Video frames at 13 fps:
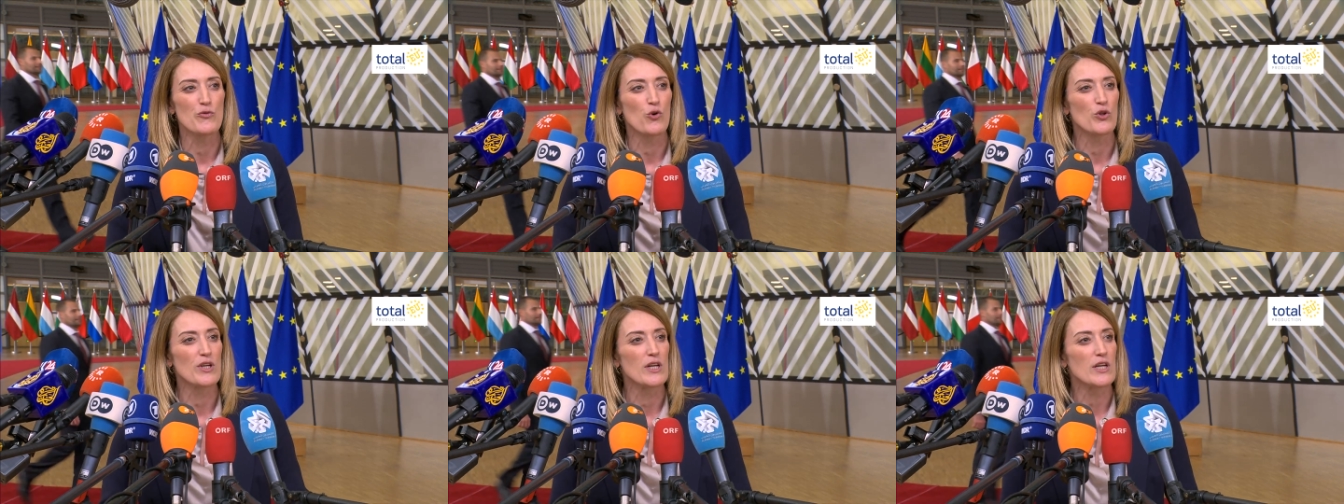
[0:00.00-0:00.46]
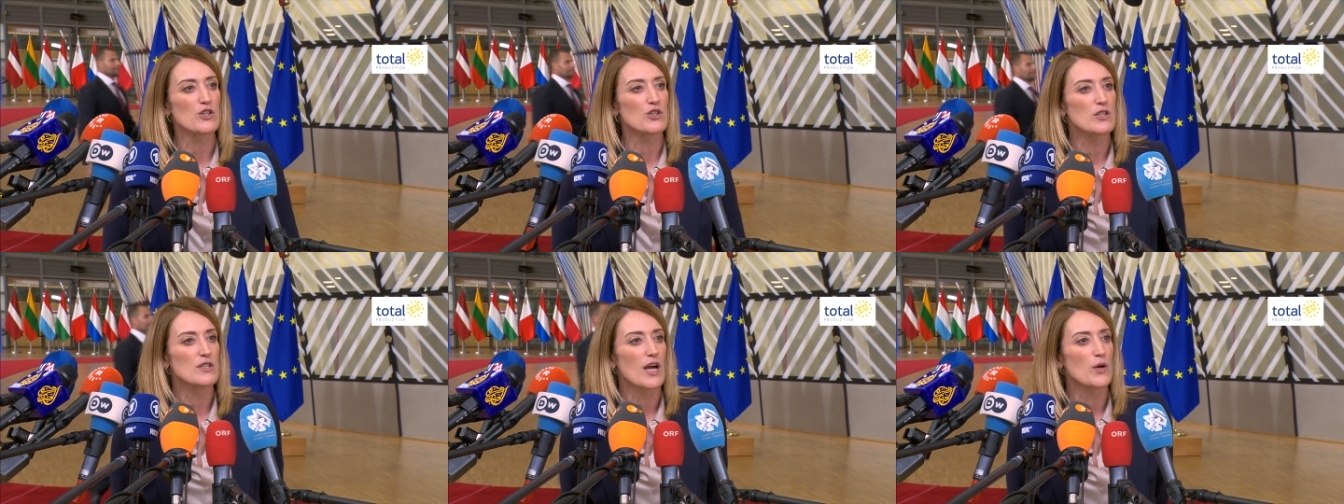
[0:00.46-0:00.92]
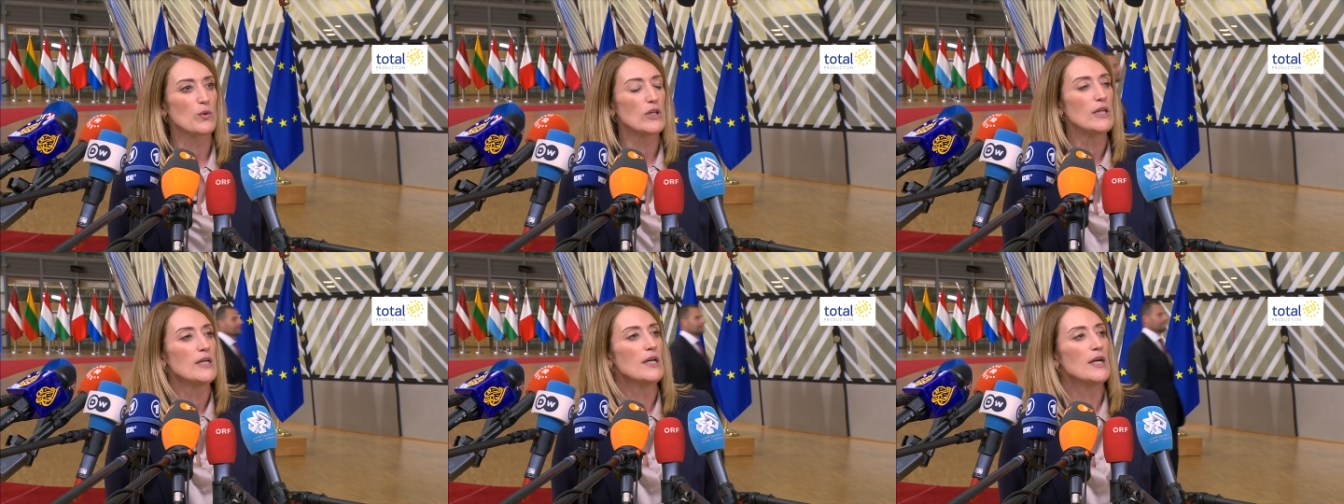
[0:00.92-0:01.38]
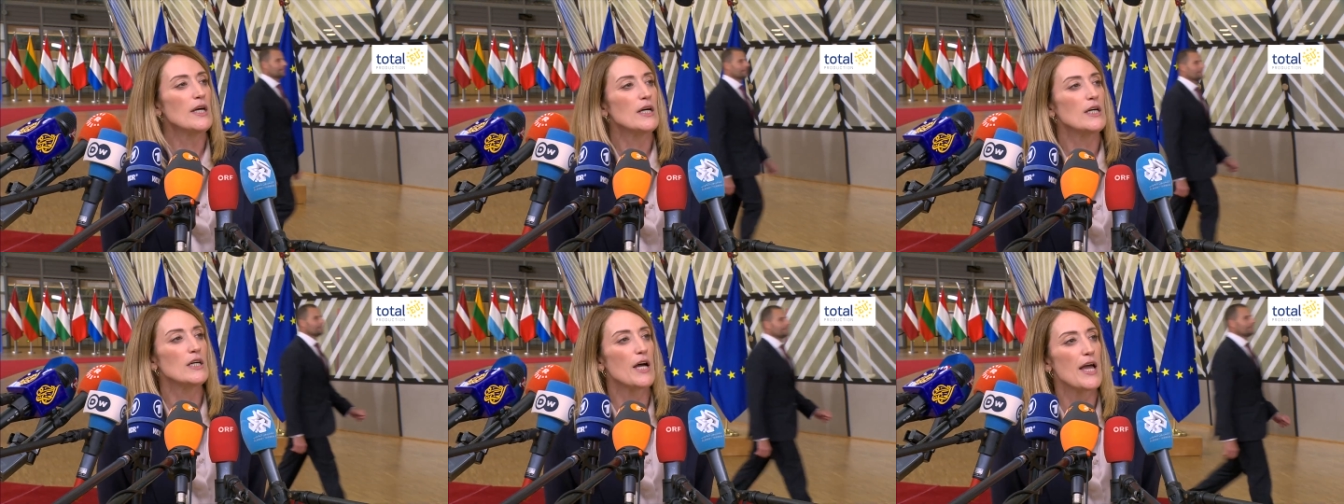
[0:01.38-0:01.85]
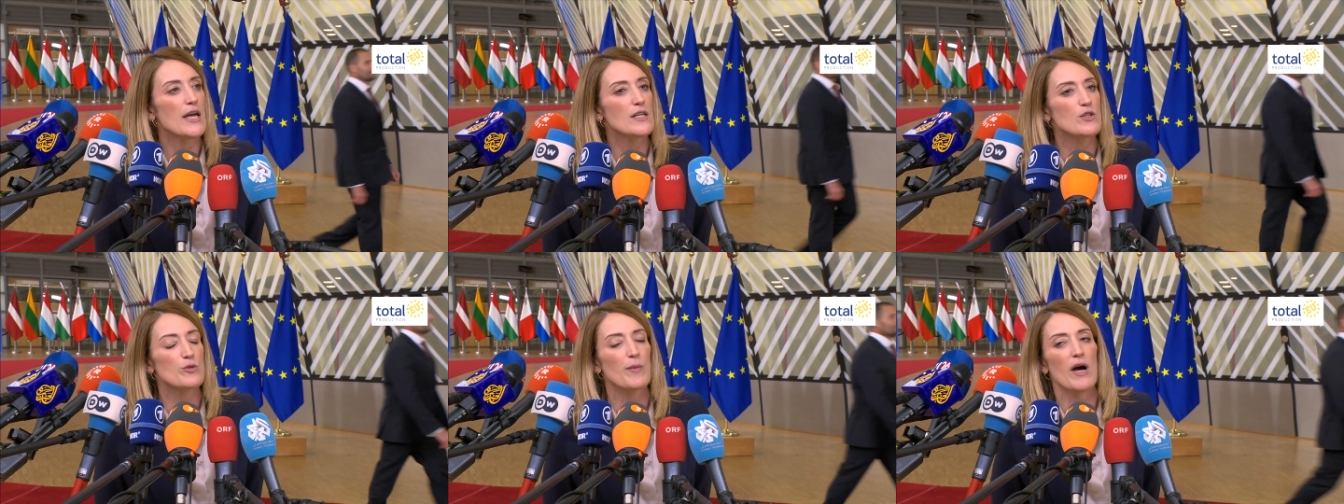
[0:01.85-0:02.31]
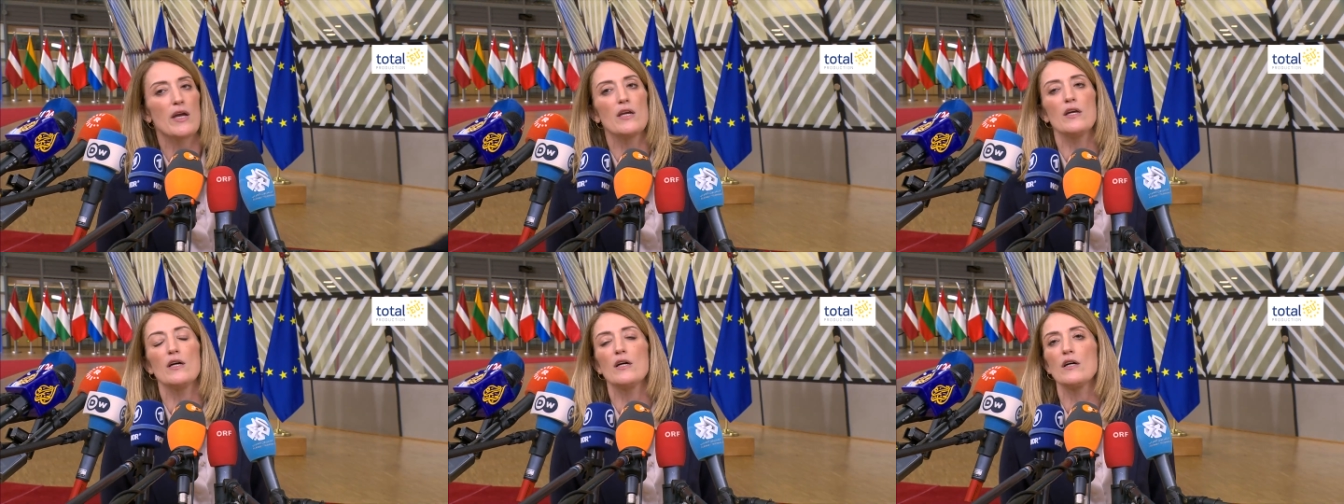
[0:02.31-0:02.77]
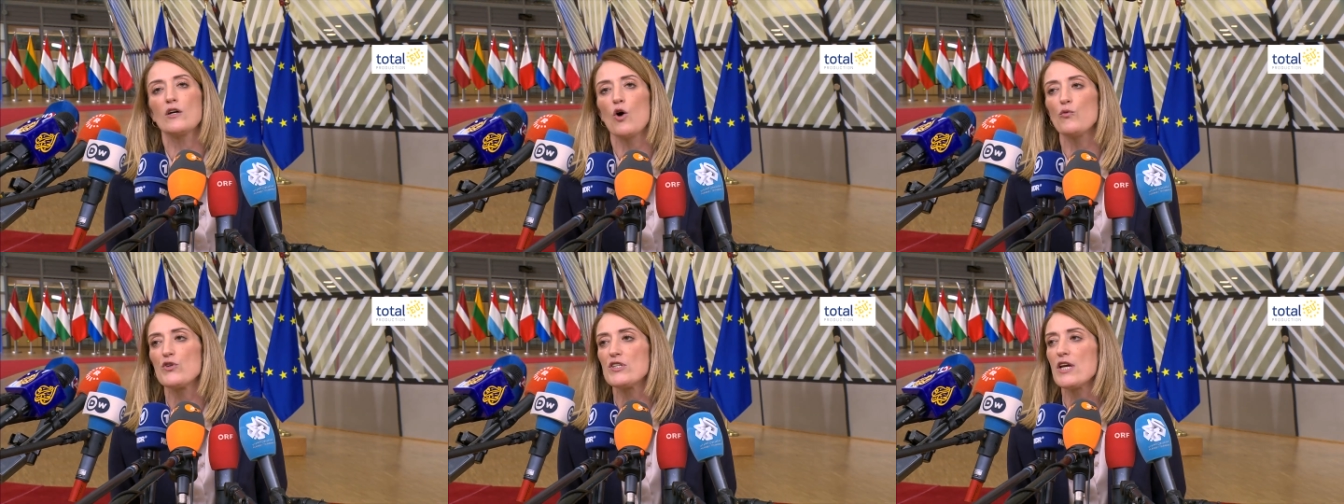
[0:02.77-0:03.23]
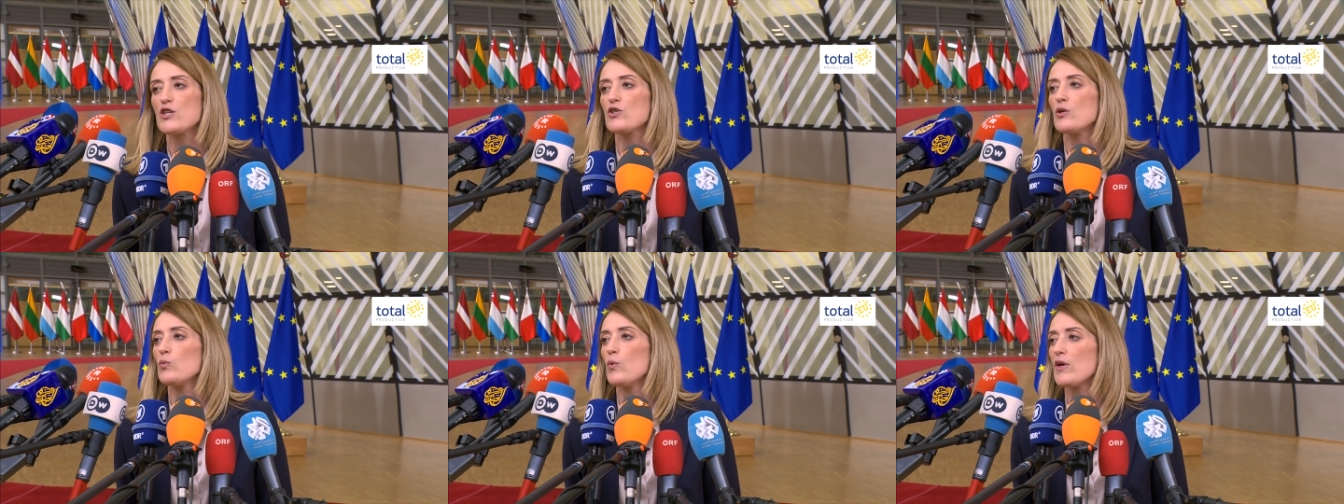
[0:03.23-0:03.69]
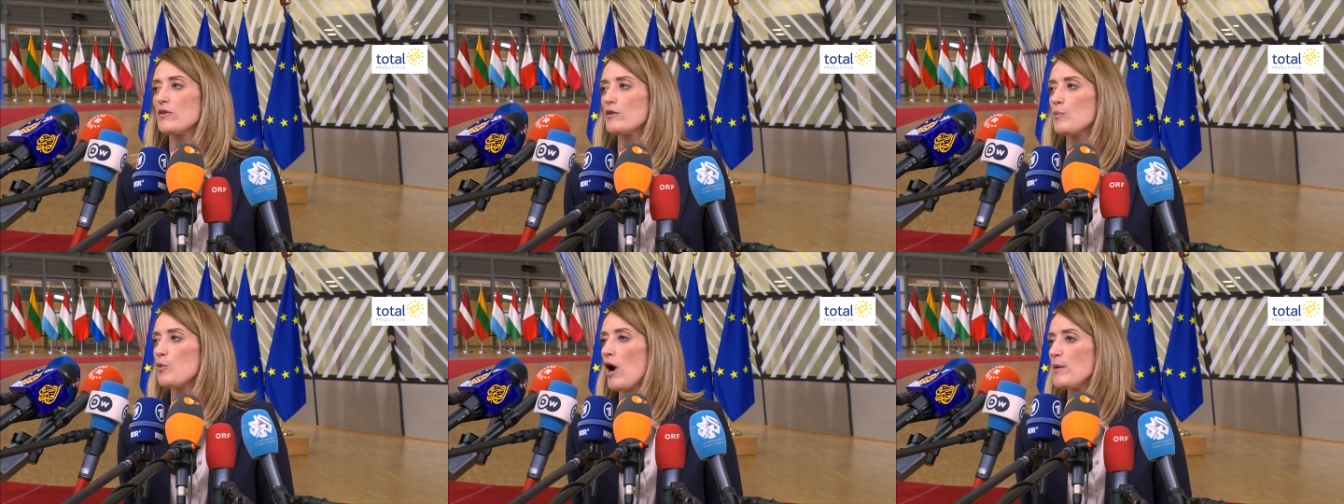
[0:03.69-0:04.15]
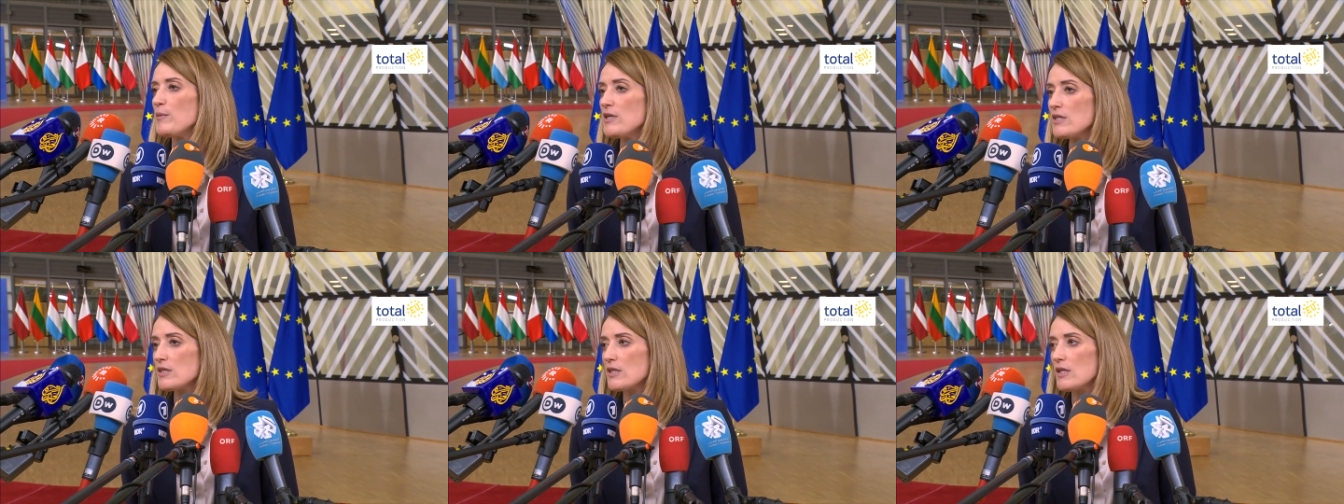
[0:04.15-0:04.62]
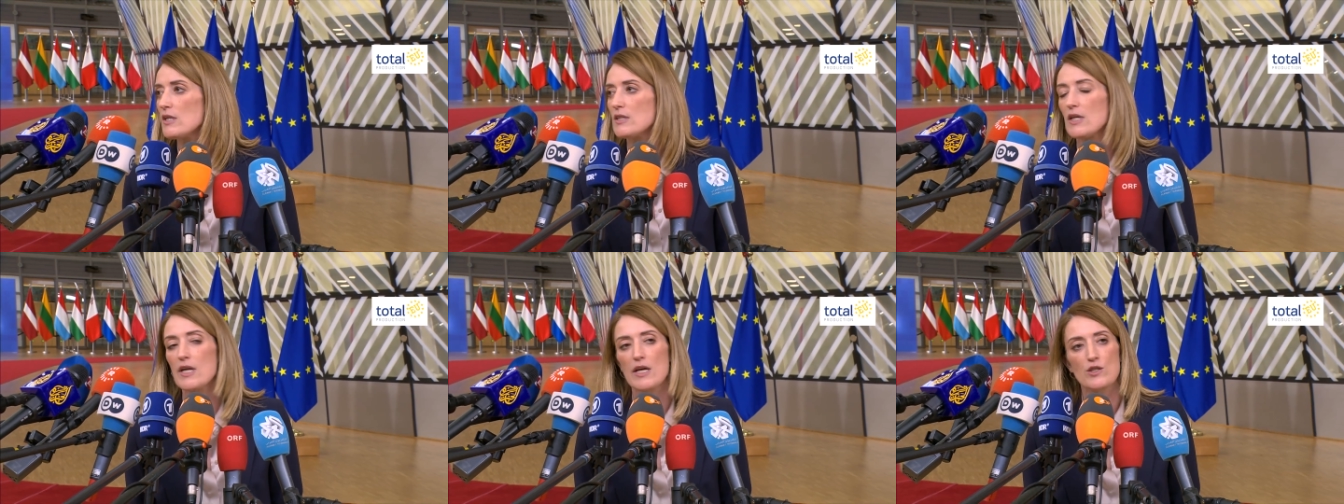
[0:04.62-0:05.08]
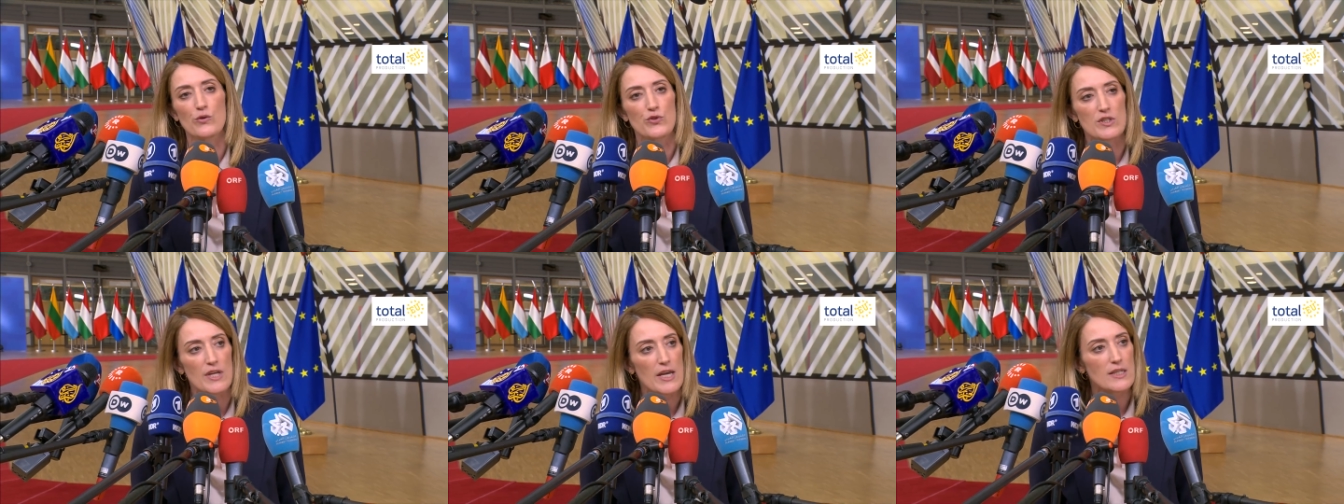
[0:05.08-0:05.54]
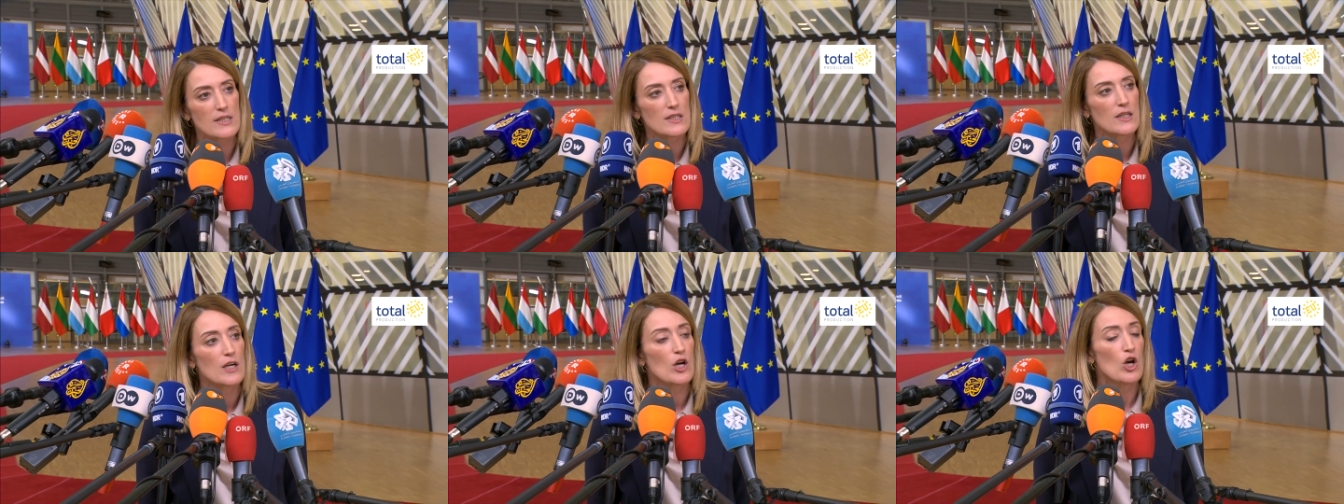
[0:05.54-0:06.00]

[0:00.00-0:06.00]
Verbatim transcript: before the elections, I will uh, end my uh, conversation with the Prime Ministers and heads of state